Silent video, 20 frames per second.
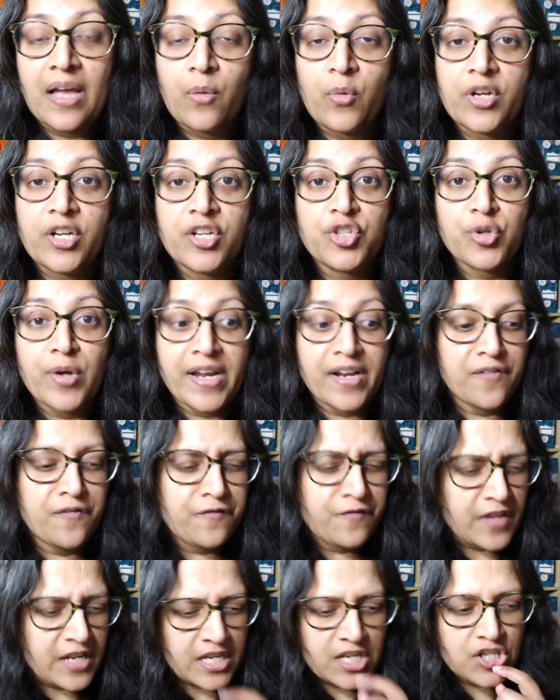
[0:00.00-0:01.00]
I want to try to
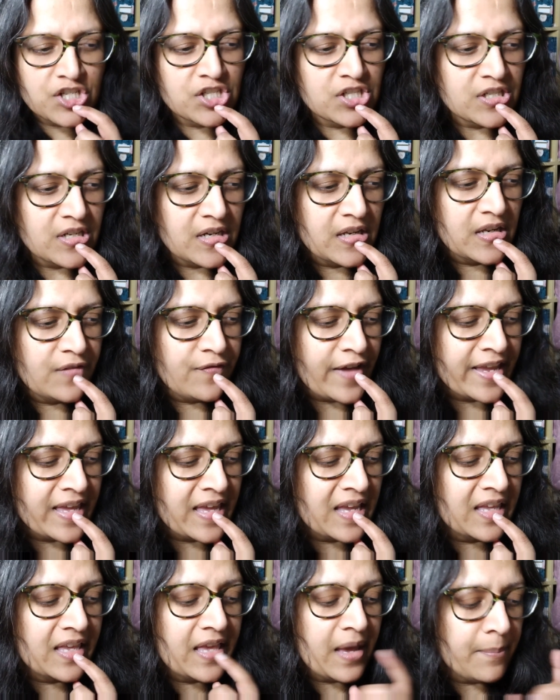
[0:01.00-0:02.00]
finish, if I
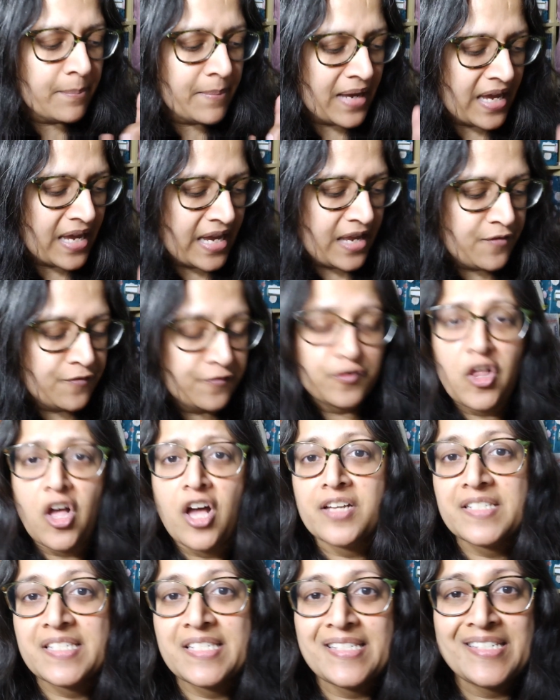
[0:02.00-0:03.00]
can get my
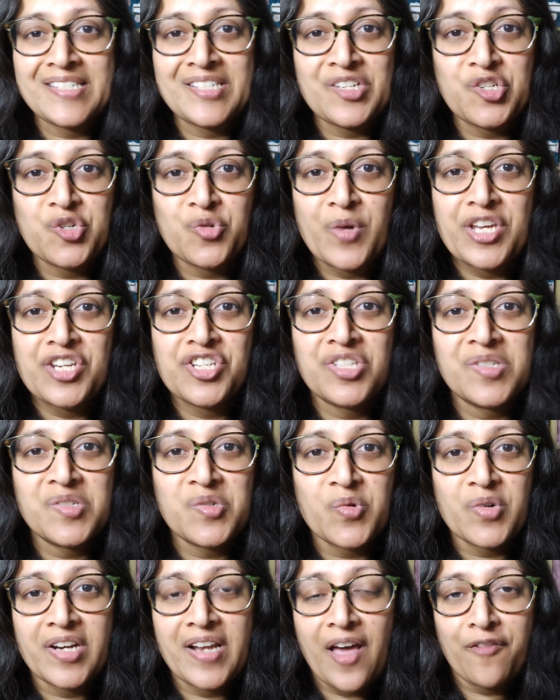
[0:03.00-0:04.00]
floss situation
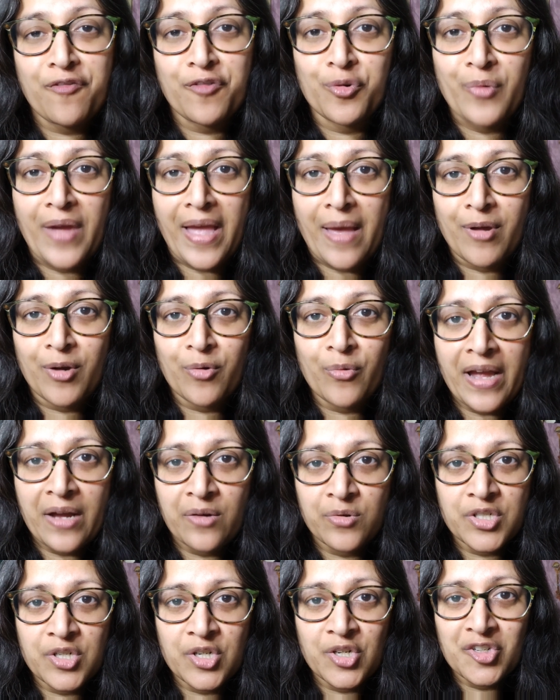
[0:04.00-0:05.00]
sorted out for Rabbit
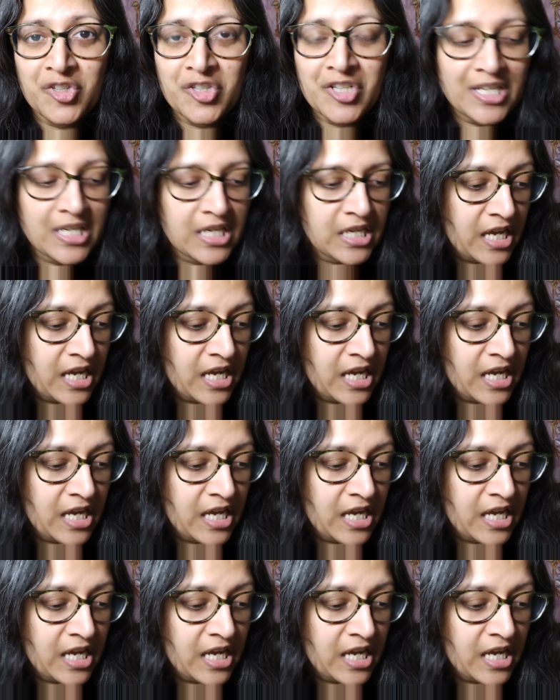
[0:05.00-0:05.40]
Roundel.